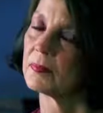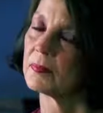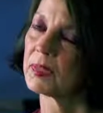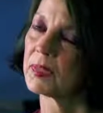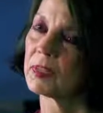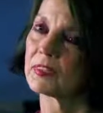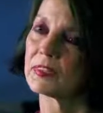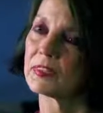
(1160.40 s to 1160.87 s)

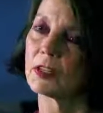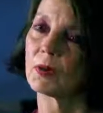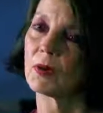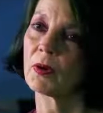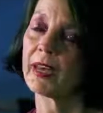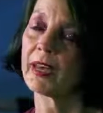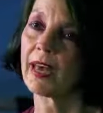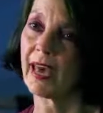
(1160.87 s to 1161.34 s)
Because I
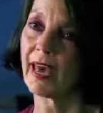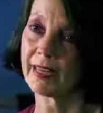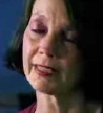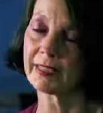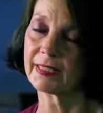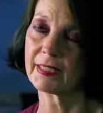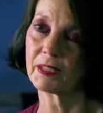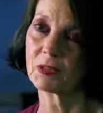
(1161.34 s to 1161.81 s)
knew I
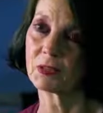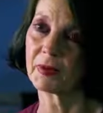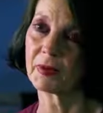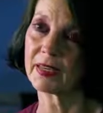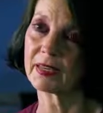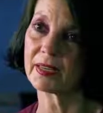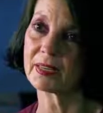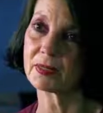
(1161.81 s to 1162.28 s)
hadn't killed
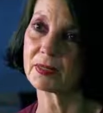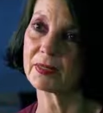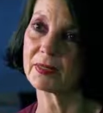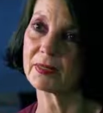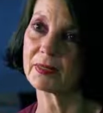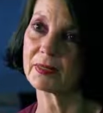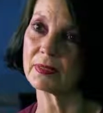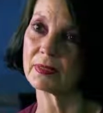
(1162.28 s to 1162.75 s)
my
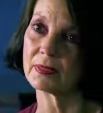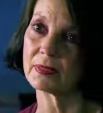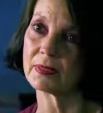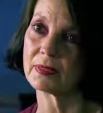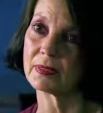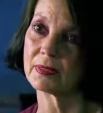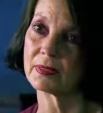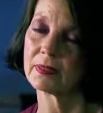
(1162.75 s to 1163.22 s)
husband,
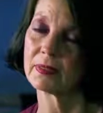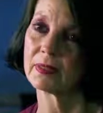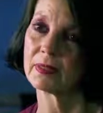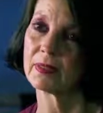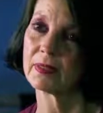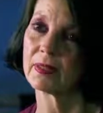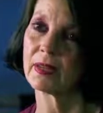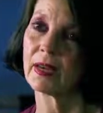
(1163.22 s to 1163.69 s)

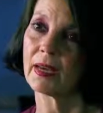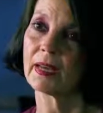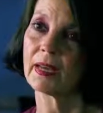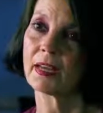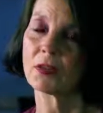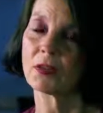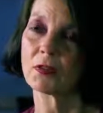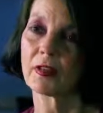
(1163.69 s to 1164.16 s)

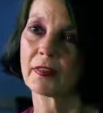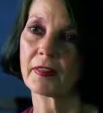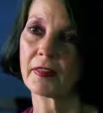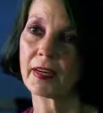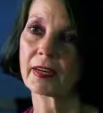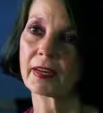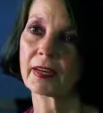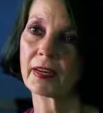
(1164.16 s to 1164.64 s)
and I knew that
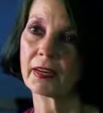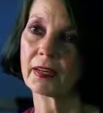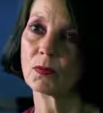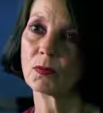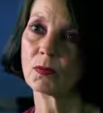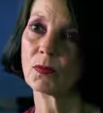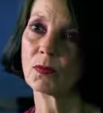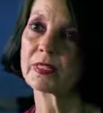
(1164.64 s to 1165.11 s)
that
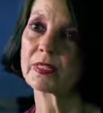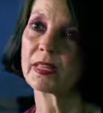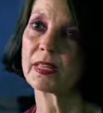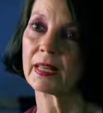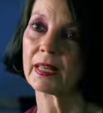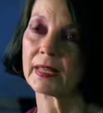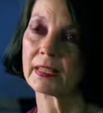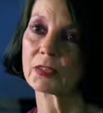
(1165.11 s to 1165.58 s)
gun was a
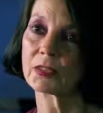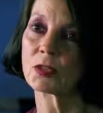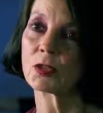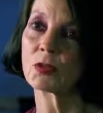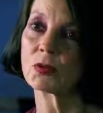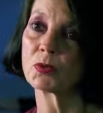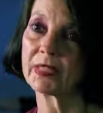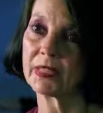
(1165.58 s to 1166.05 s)
link to
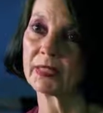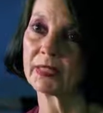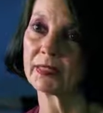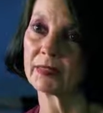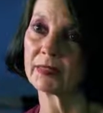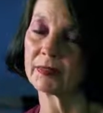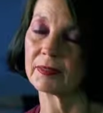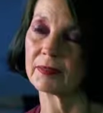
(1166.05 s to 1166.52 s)
who did.